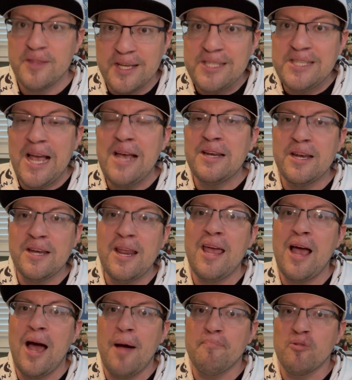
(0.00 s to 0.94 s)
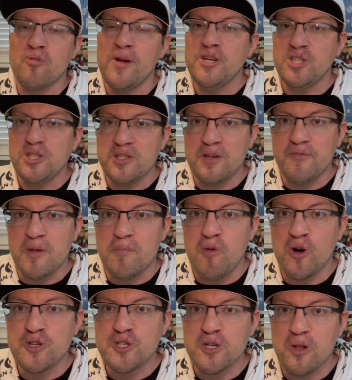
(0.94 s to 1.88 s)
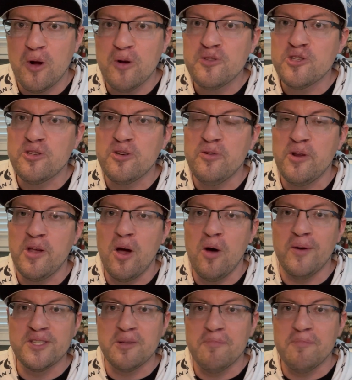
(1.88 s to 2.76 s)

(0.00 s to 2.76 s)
the day-to-day operations of the martial arts studio.